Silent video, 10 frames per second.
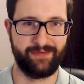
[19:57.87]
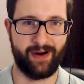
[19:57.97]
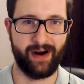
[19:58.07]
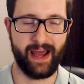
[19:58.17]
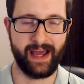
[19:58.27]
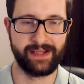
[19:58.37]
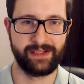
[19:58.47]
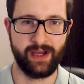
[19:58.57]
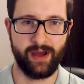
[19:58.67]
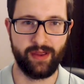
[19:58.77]
far
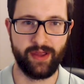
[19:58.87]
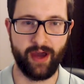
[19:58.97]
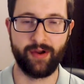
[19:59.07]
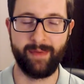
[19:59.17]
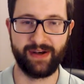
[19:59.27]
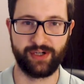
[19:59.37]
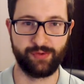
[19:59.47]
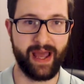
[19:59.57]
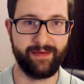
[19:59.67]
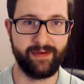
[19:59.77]
as the other metrics
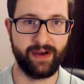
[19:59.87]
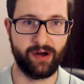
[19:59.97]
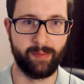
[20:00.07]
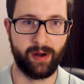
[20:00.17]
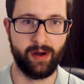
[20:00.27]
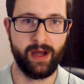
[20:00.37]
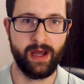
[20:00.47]
we have available.